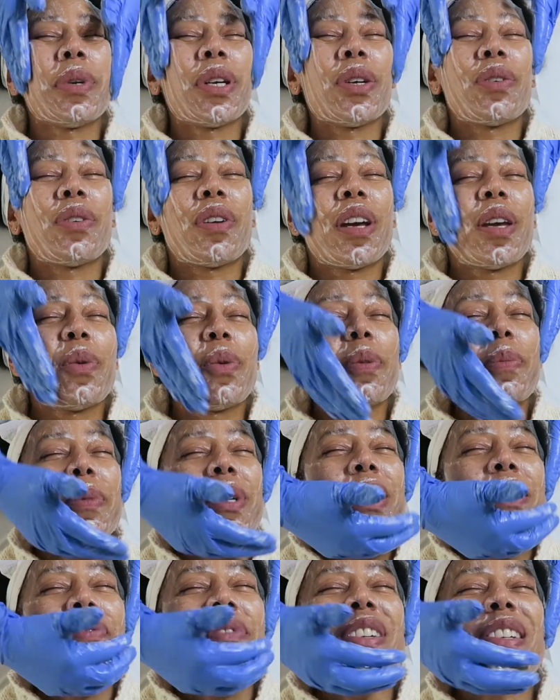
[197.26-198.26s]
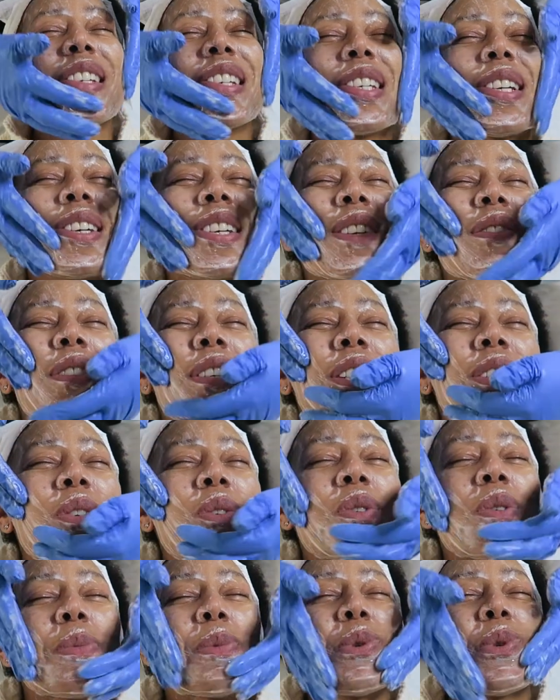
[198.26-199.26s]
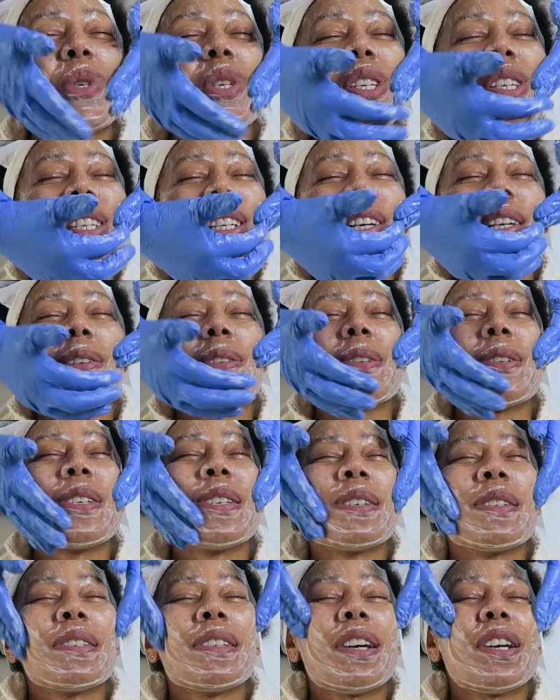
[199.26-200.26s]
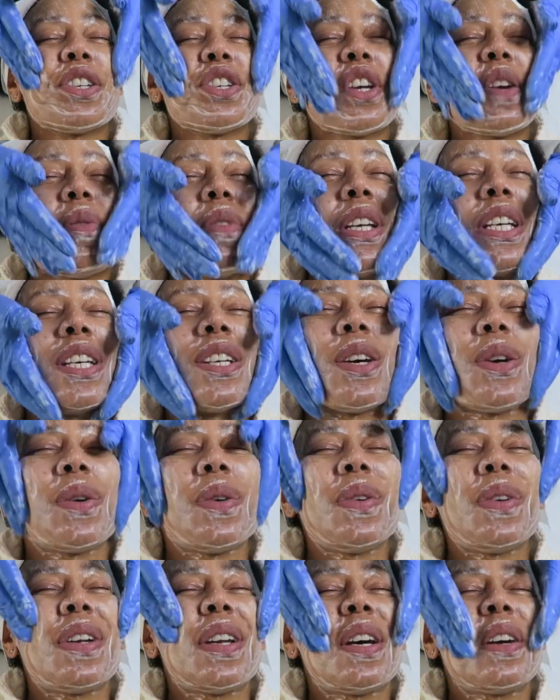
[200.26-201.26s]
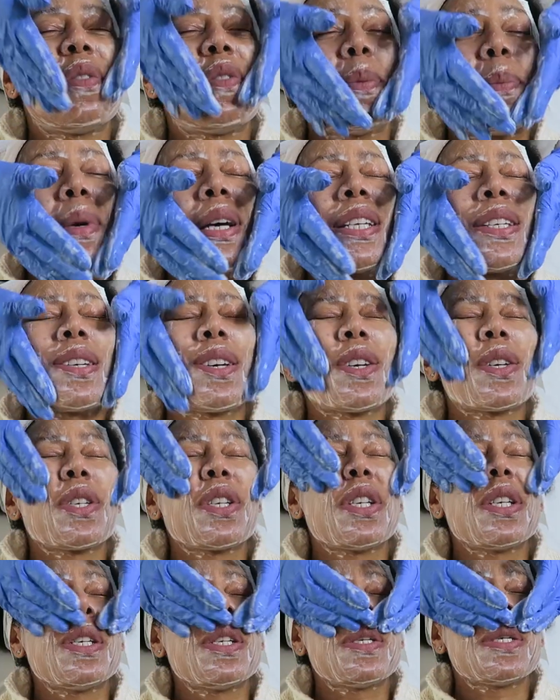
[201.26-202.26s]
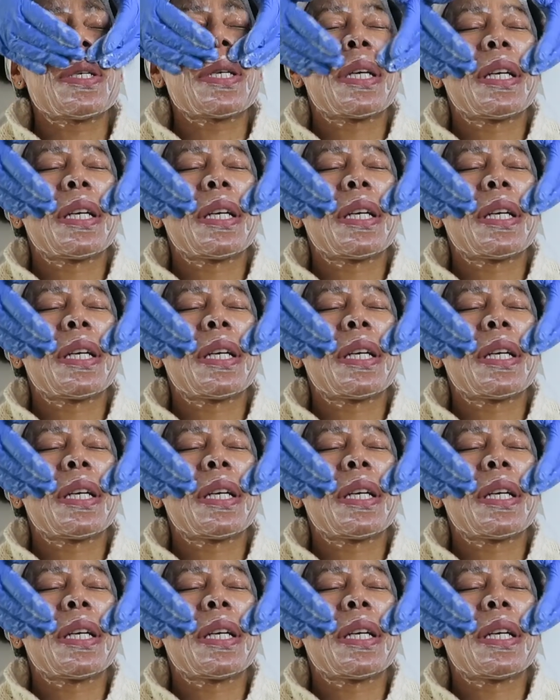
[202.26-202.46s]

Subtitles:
been great with my face. Like if I go to a beauty salon, I generally go like for massages.